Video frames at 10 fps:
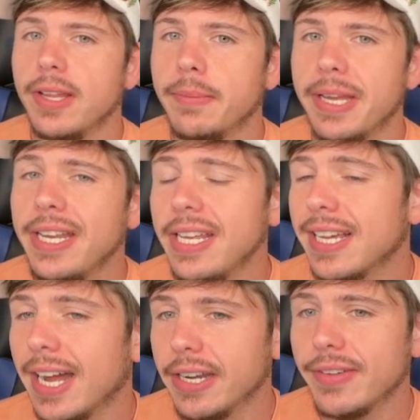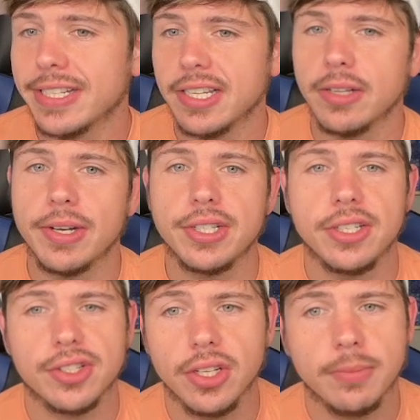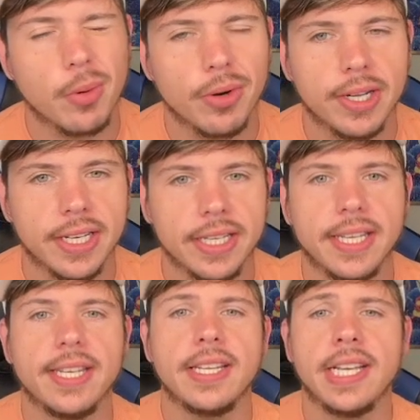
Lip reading: Any kind of acceleration is good, but we're not going to get any.